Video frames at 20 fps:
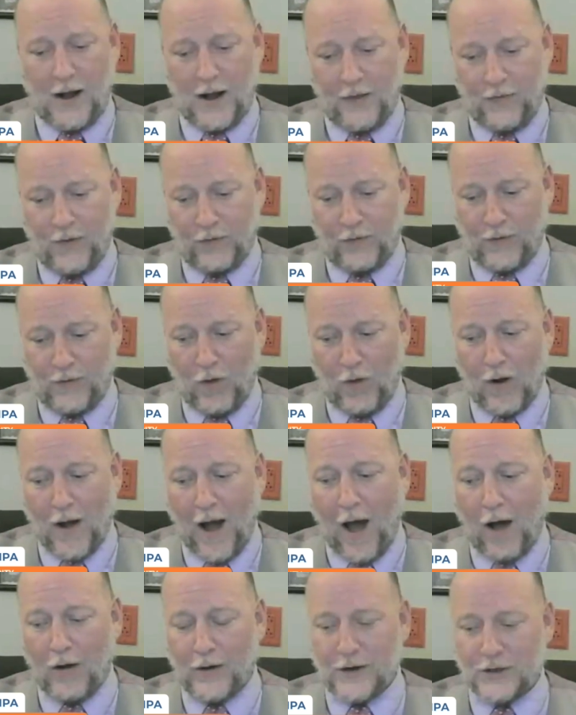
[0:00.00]
I took the
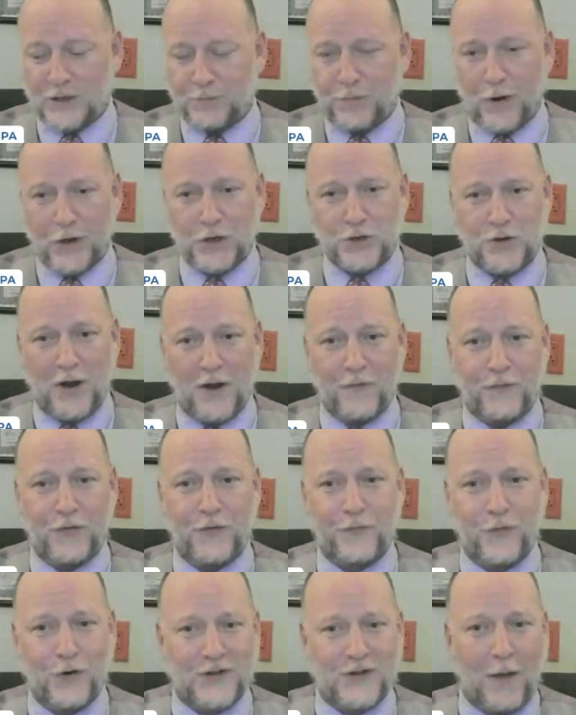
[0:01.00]
Long Island Express train
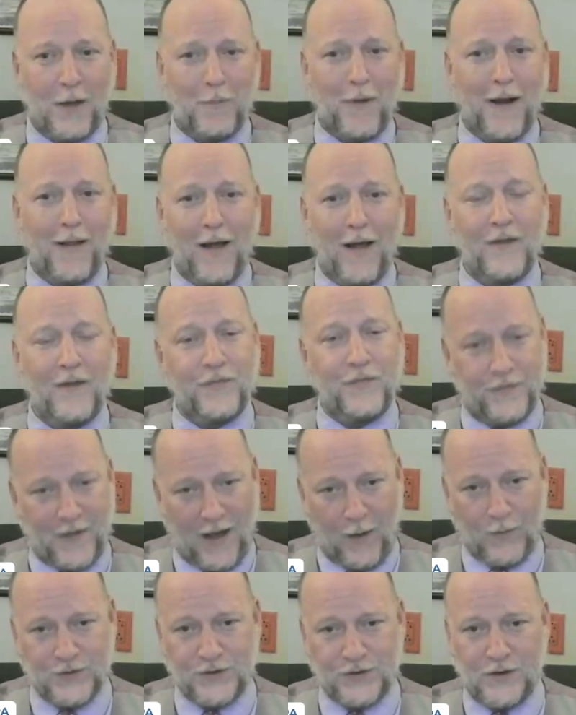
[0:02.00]
for the first time in my life.
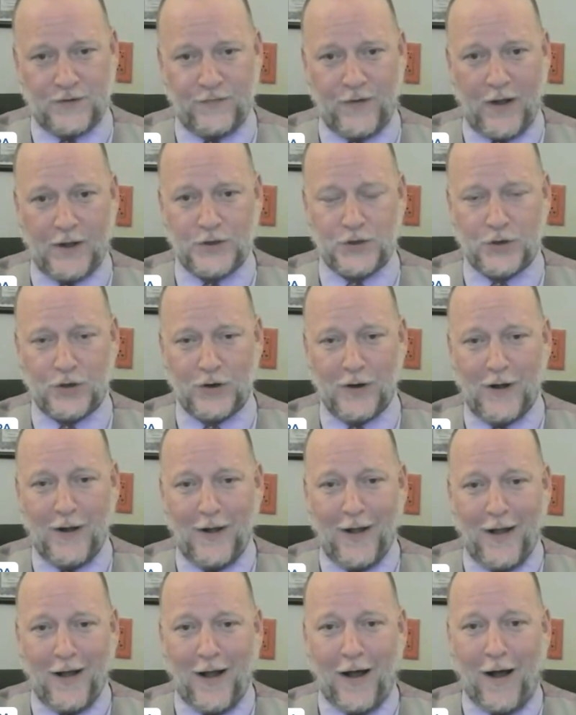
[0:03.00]
That was an adventure,
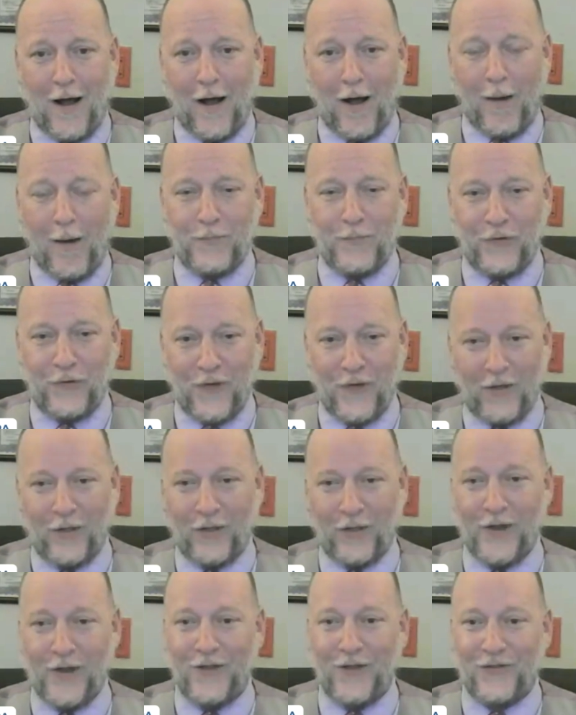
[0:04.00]
to say
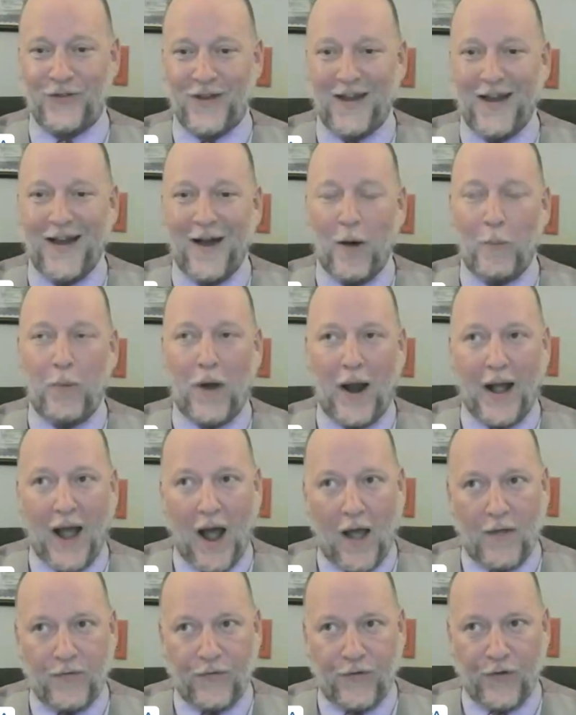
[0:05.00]
the least. But I
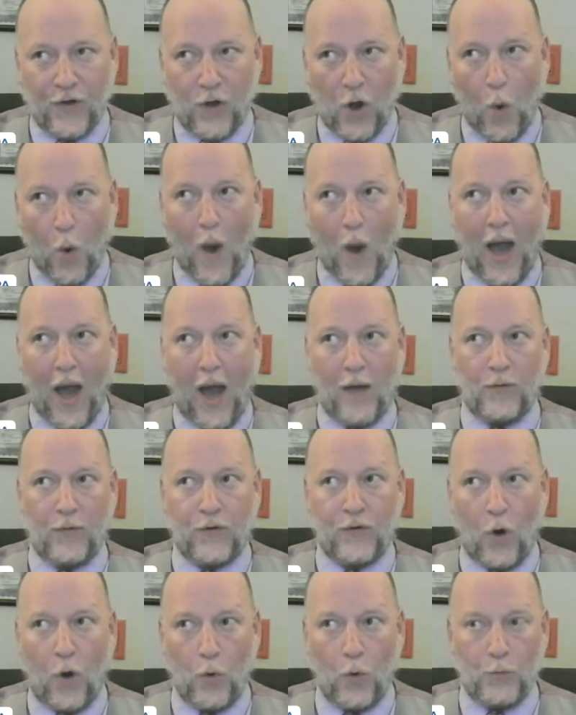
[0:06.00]
got to
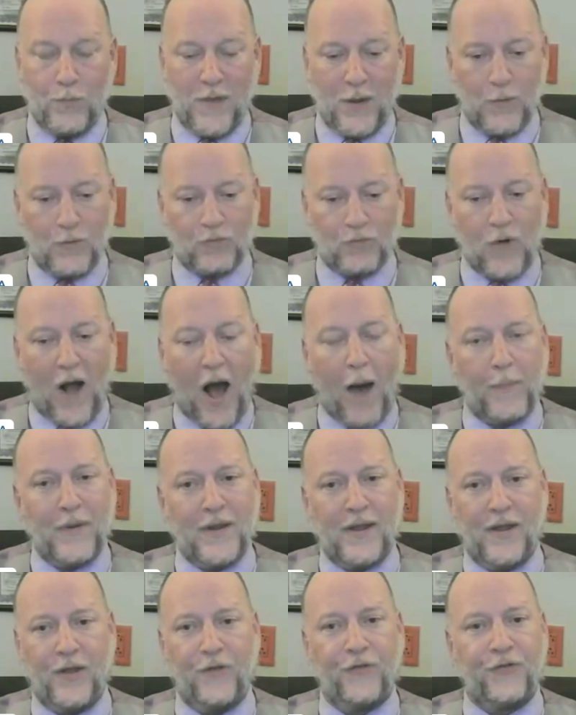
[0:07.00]
go meet with
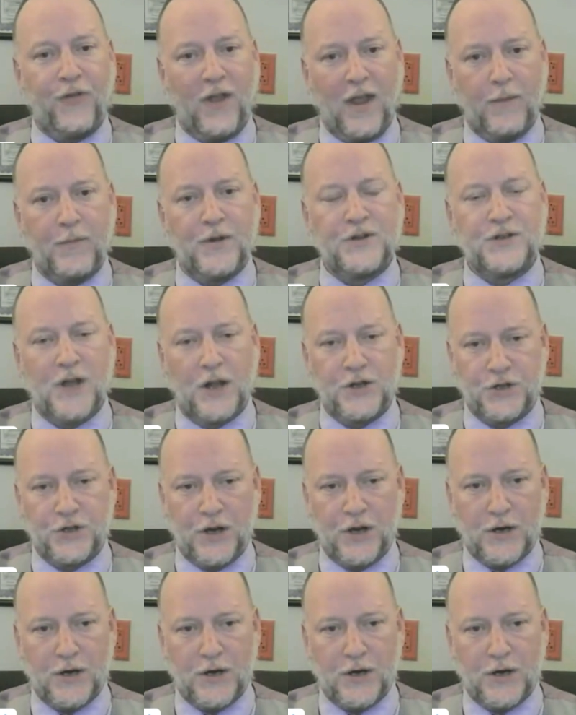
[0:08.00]
Rob and his team as